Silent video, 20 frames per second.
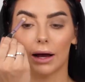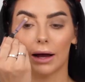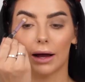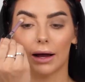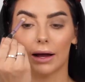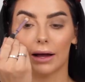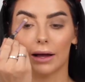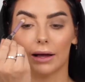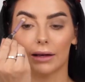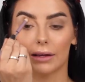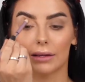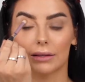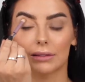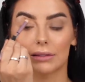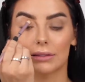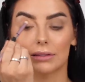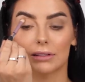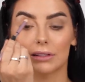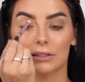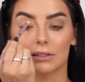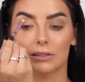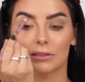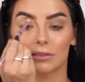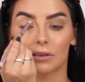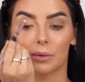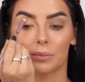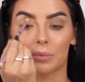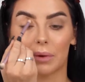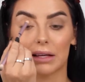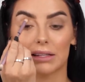and
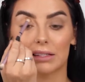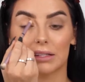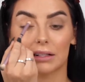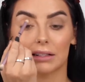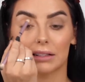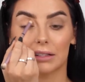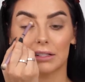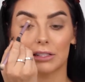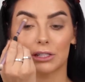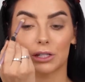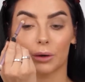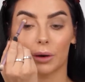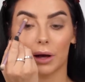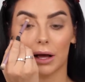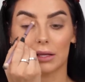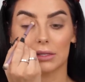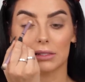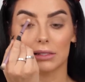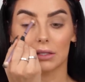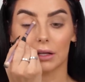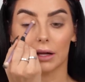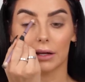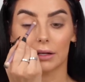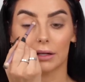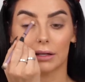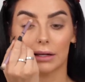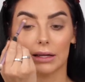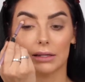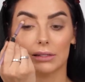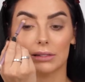basically do it a
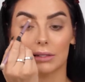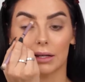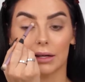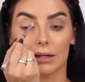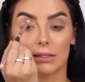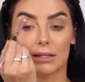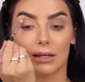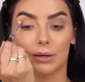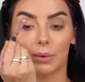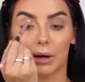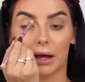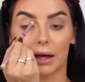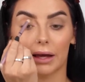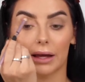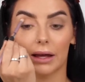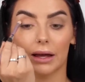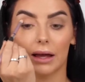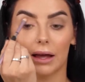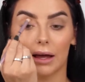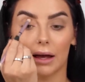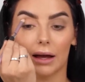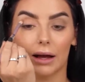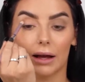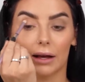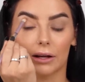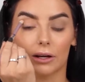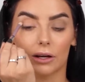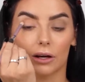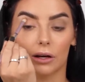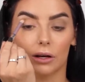slightly less lazy way
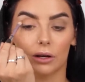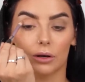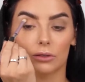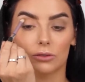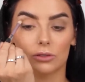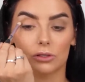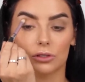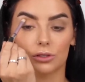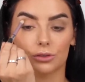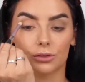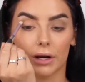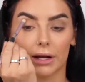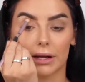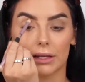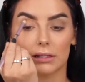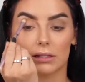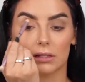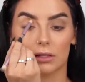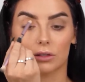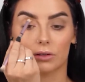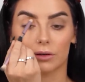and go straight into the